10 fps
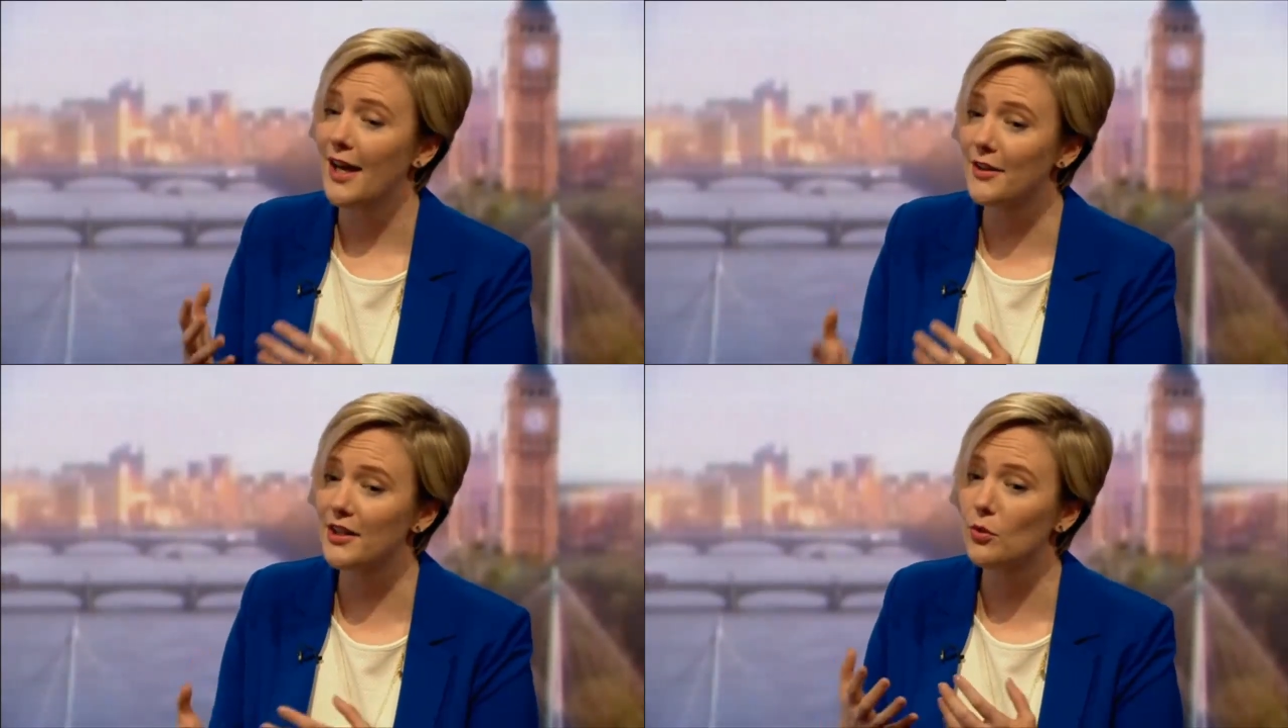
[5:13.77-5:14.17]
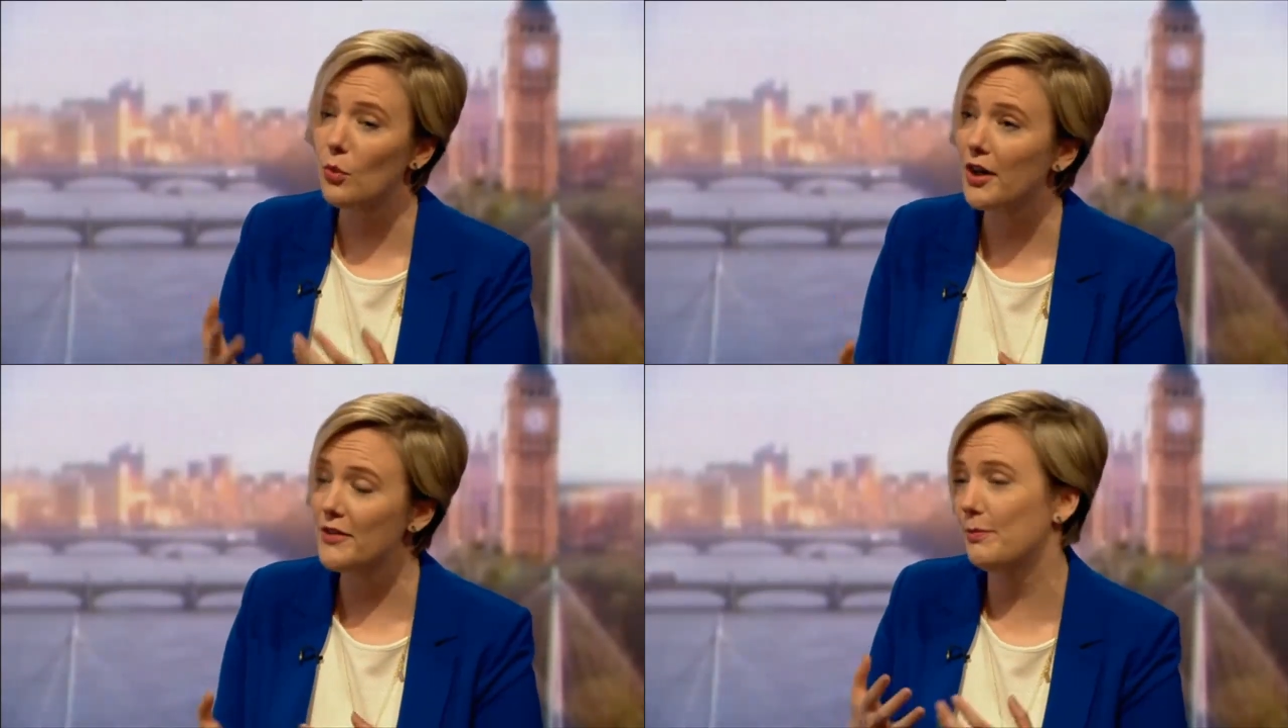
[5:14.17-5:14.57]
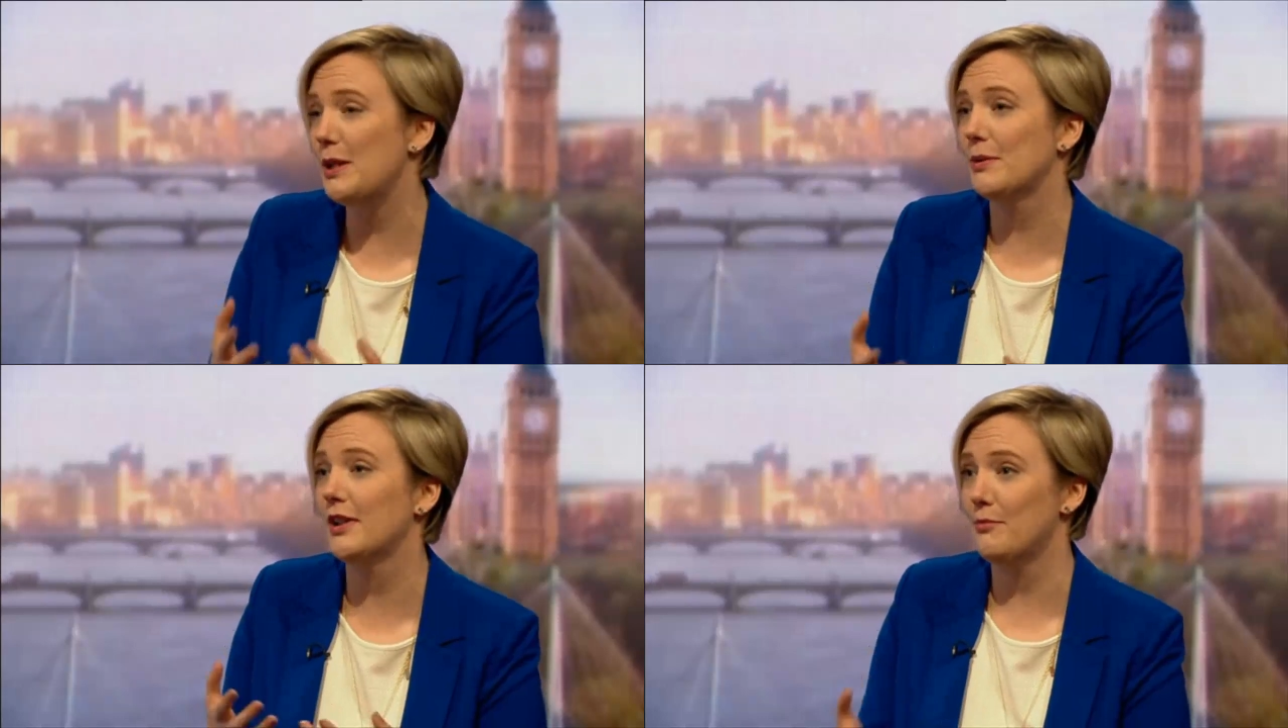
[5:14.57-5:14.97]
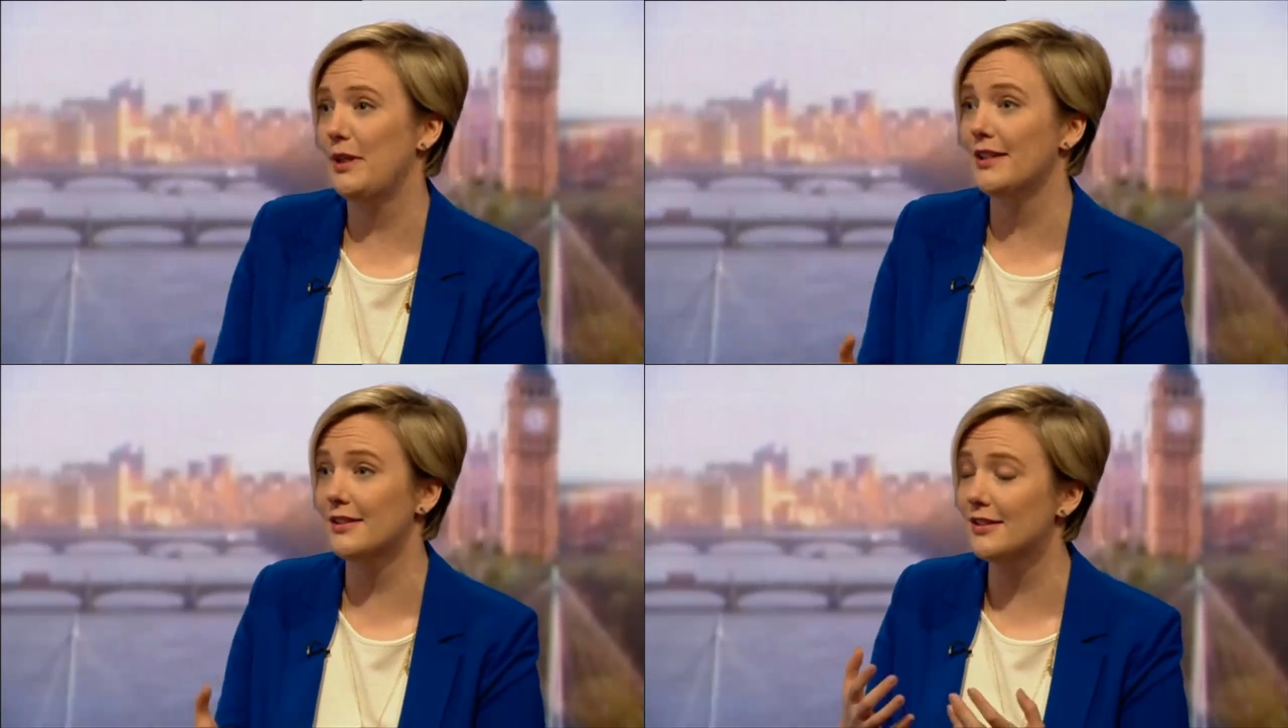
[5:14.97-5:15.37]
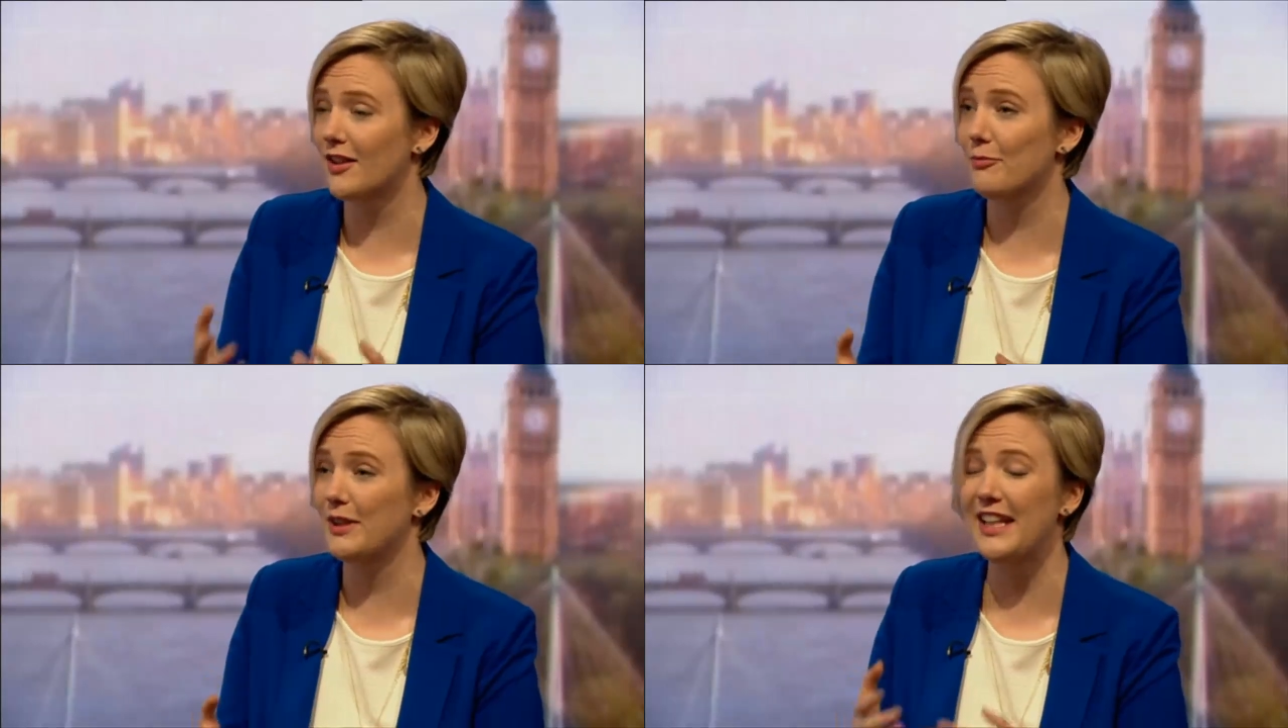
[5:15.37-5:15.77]
And I think the worry for people like me is this
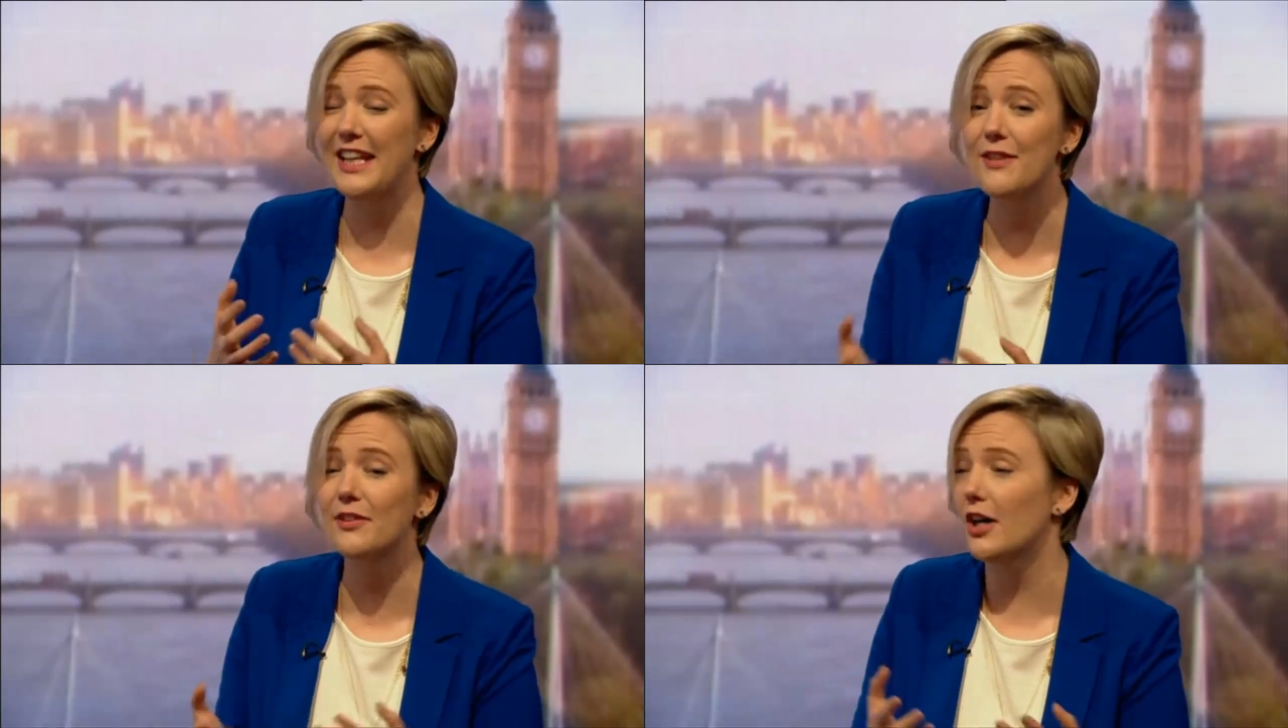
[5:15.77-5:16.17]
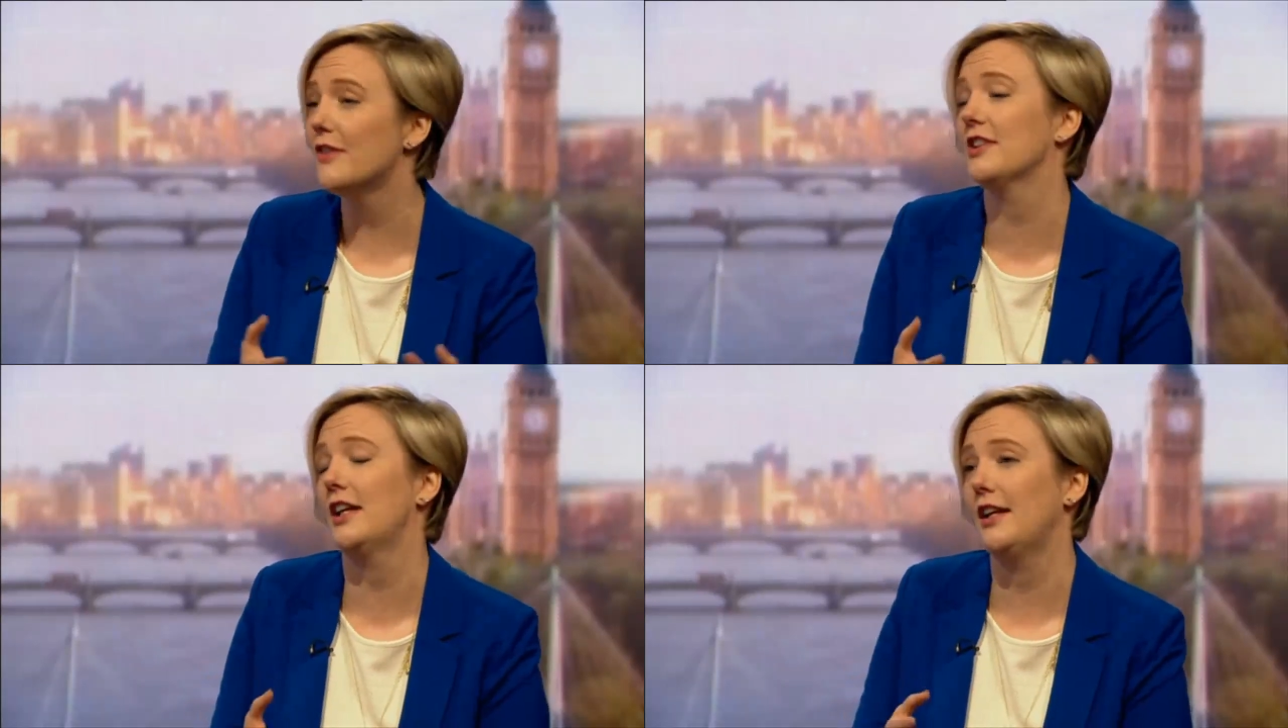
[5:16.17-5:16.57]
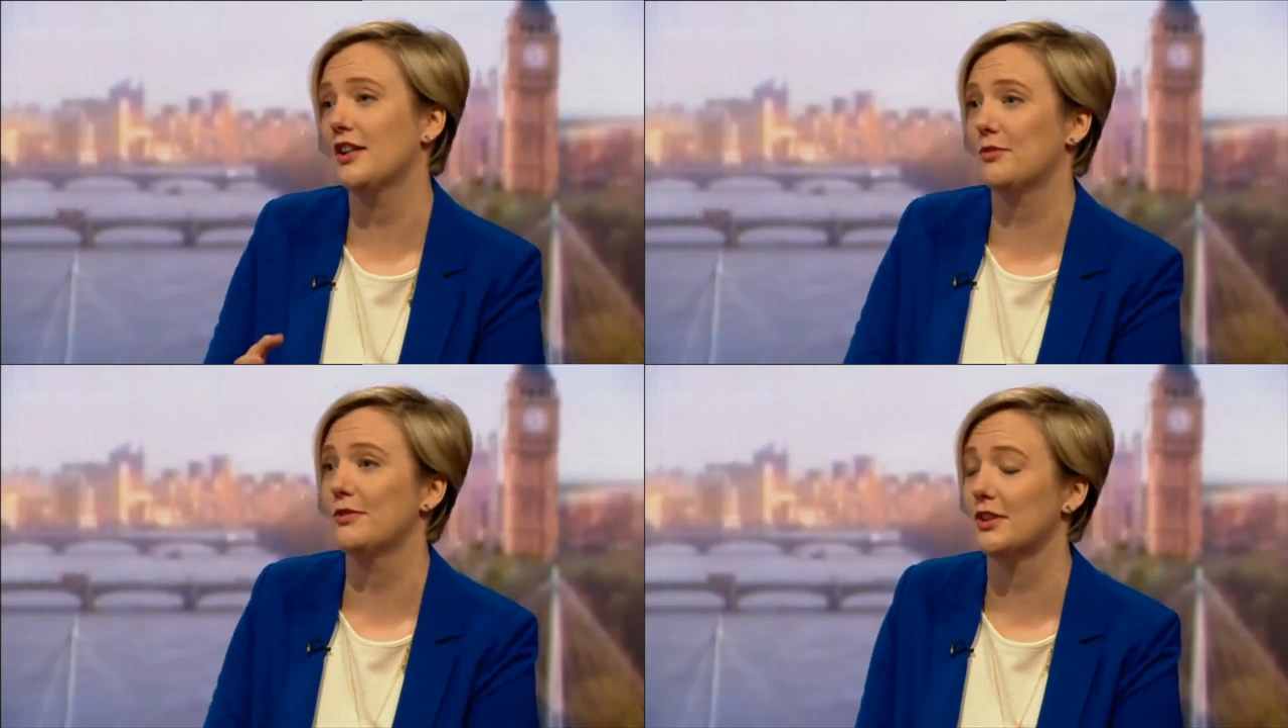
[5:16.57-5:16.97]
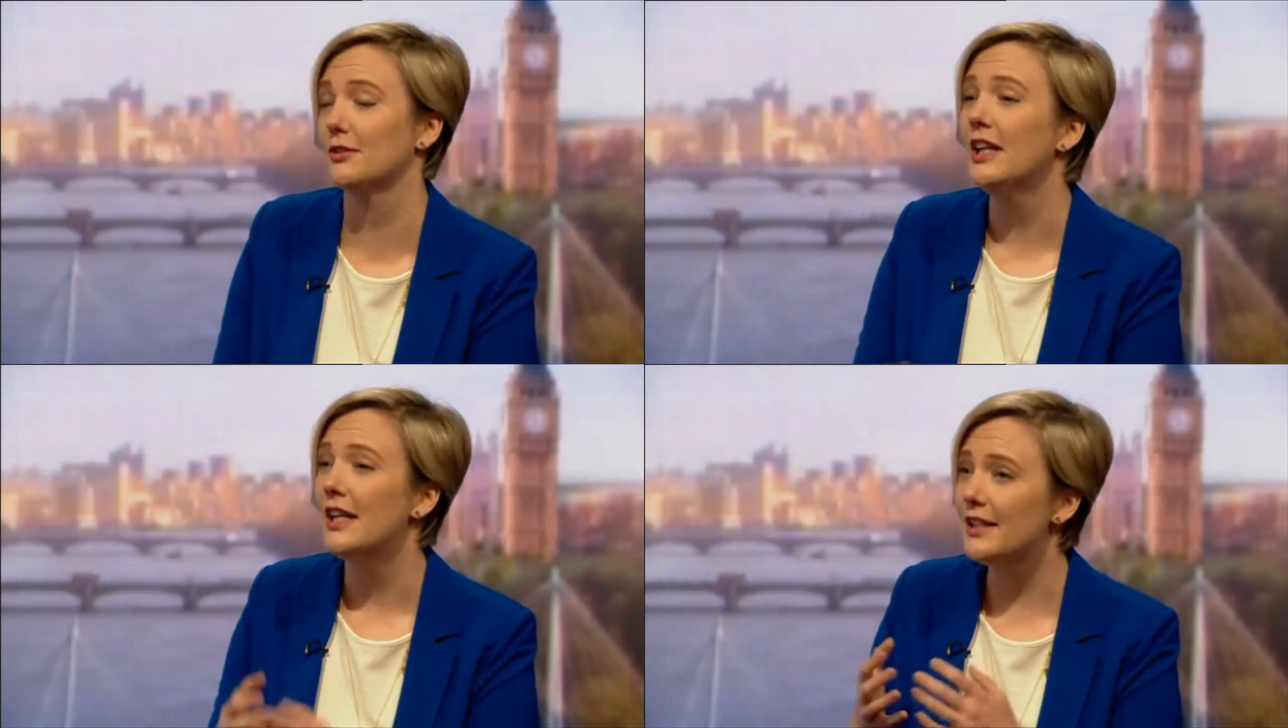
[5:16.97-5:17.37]
government, even after that election result,